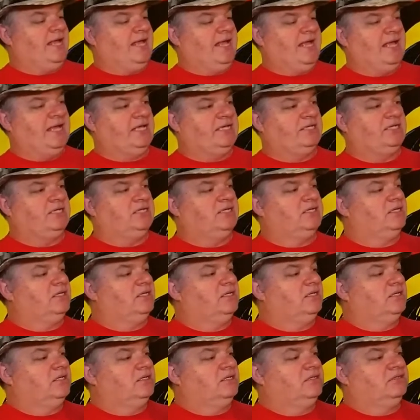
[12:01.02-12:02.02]
and
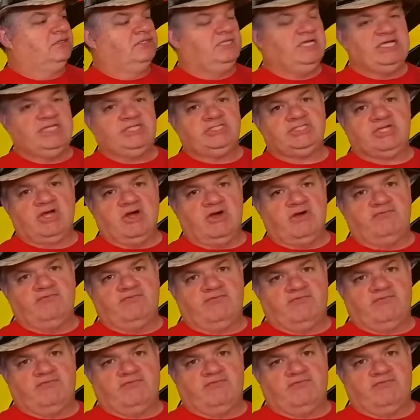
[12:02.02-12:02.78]
these go